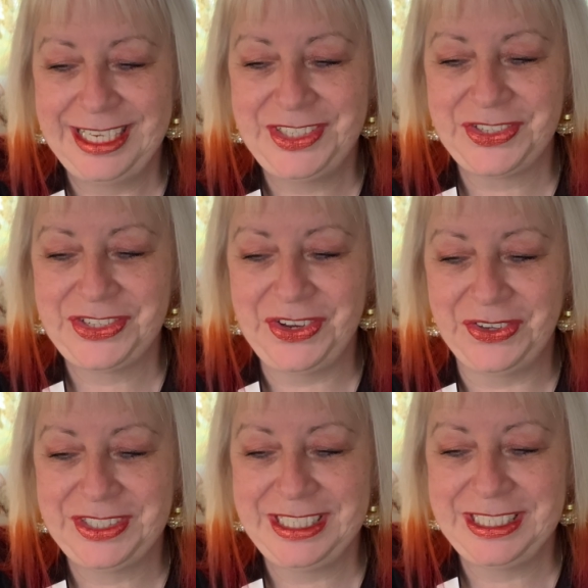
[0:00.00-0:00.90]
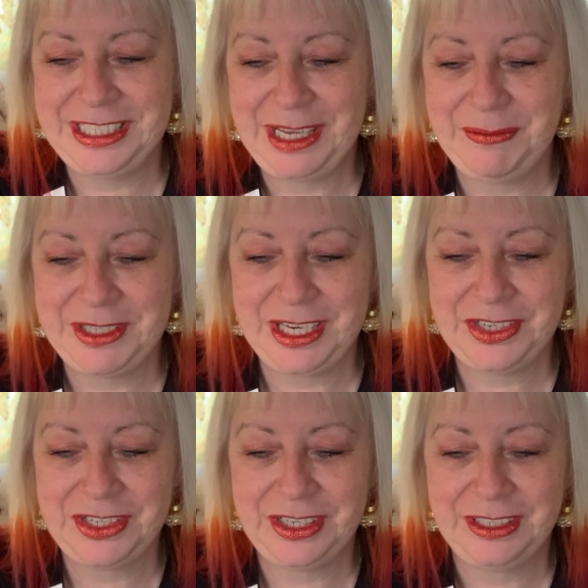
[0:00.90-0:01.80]
Lead us not into
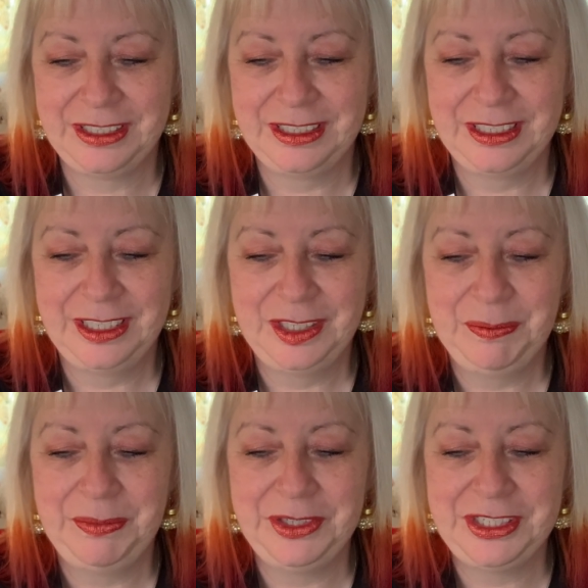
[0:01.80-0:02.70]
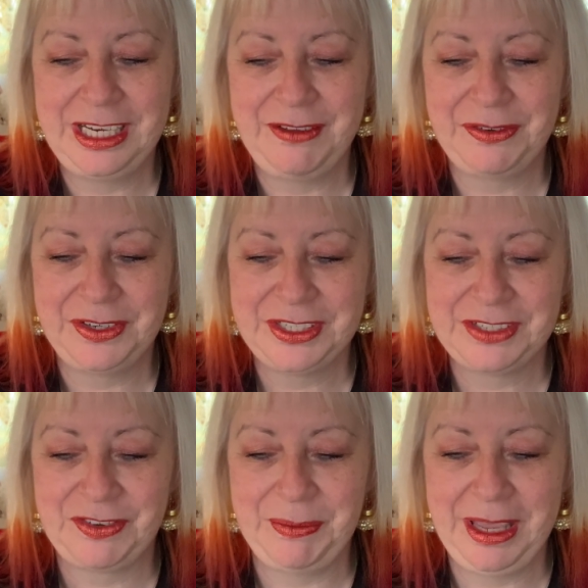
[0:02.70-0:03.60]
temptation, but deliver
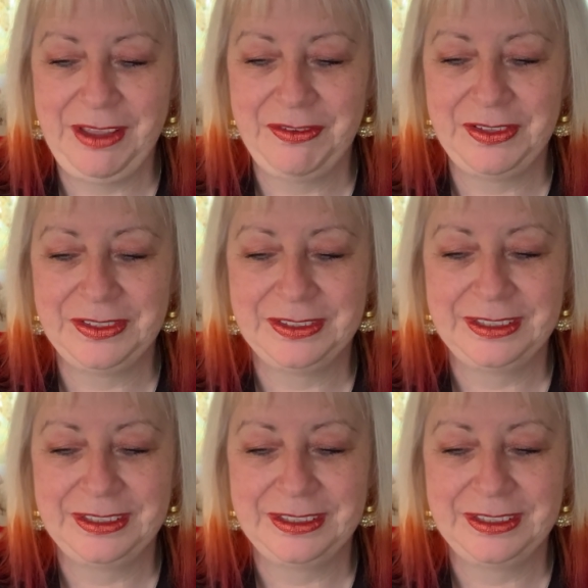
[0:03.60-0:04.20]
us from evil.